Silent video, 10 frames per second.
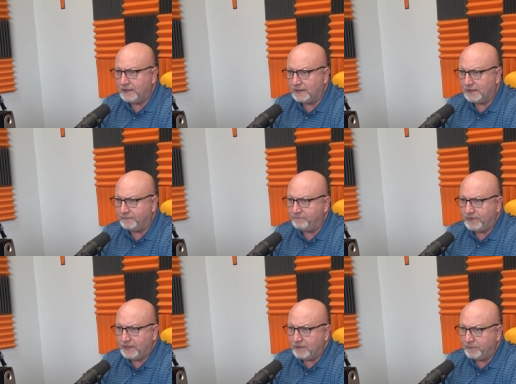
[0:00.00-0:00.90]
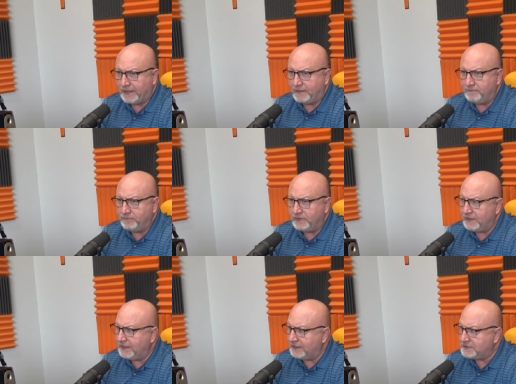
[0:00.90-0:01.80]
um, but
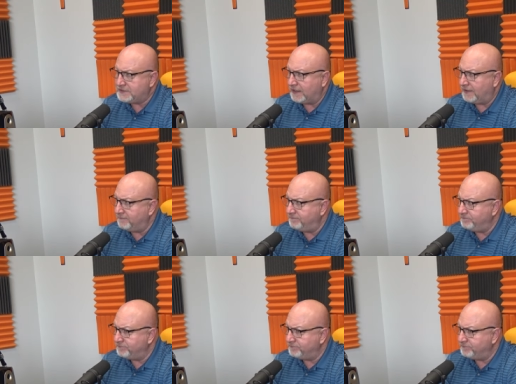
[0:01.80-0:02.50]
it's um,